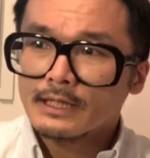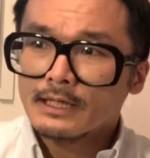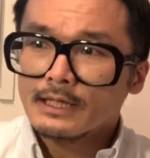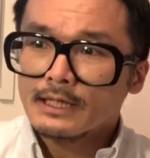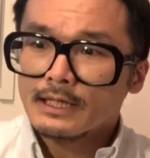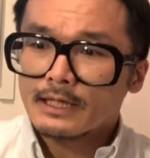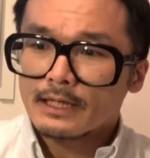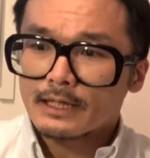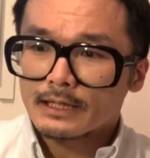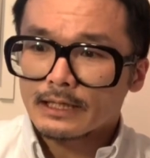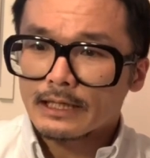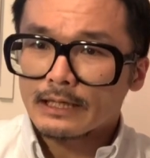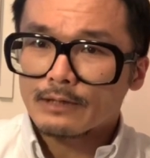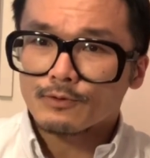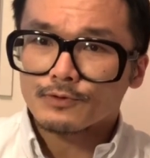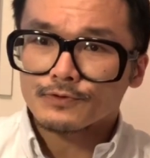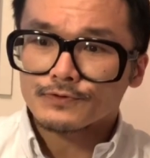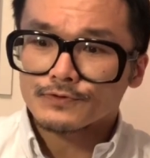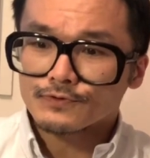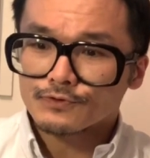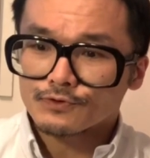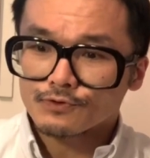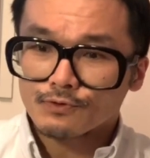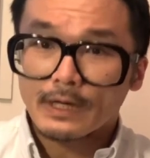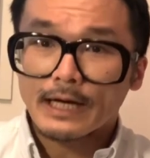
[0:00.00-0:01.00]
and I will
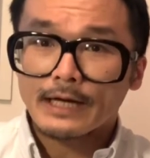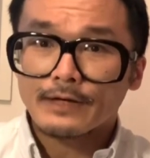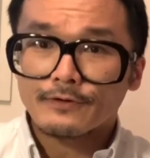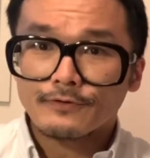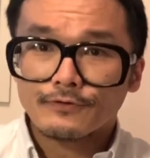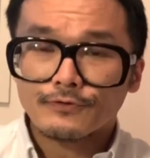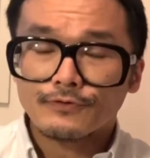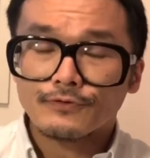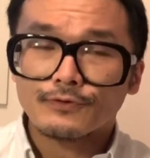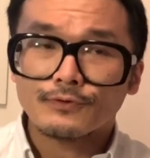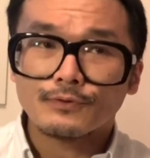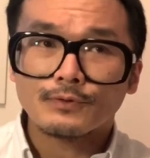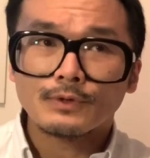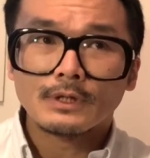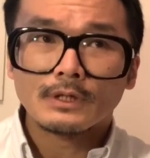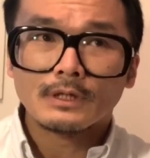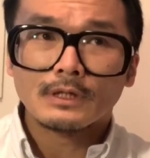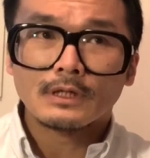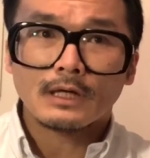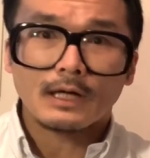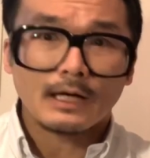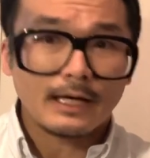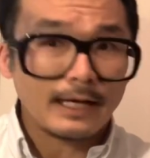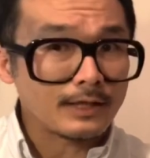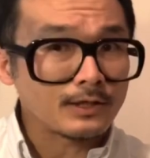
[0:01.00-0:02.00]
try to
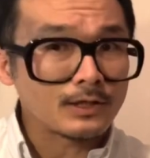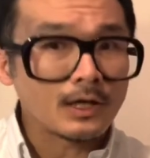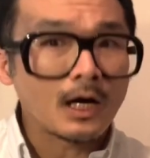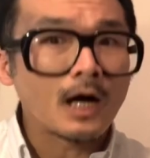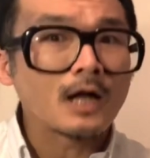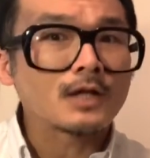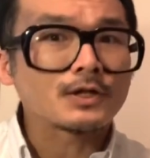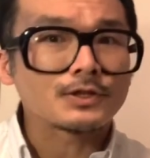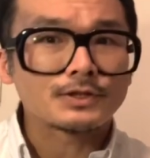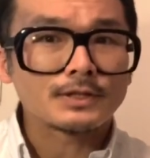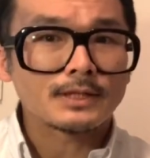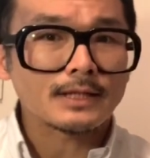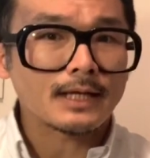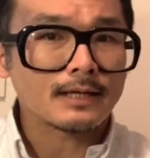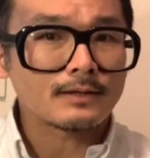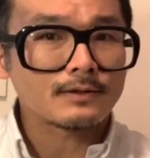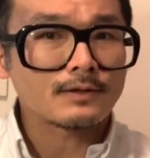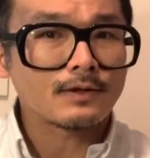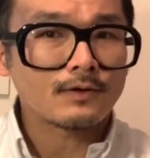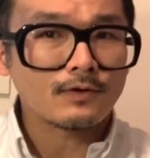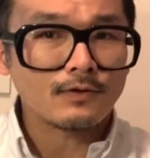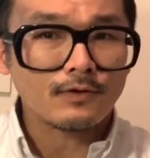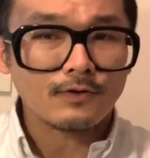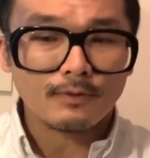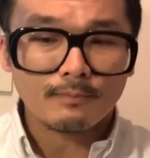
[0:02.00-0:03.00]
acknowledge that
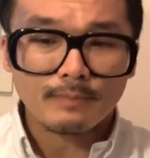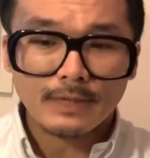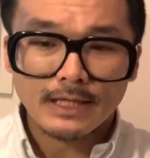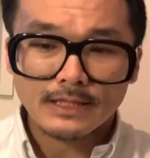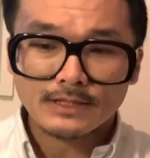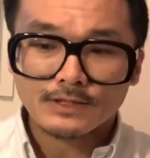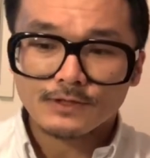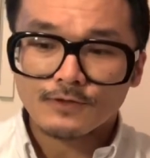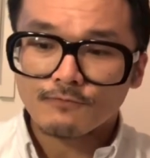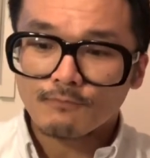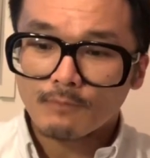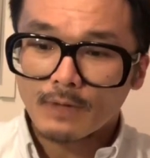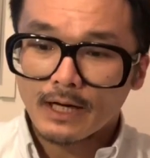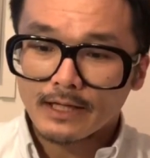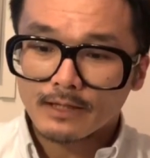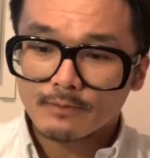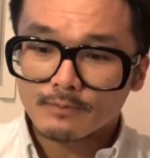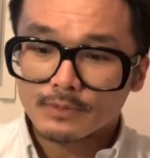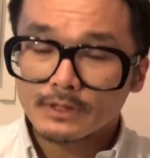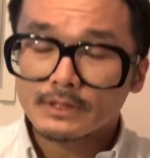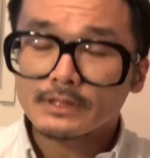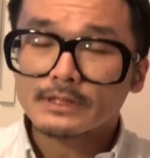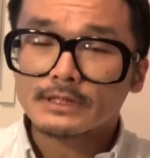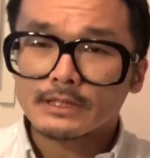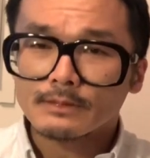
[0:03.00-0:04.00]
to the best of my
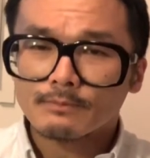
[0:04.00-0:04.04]
ability.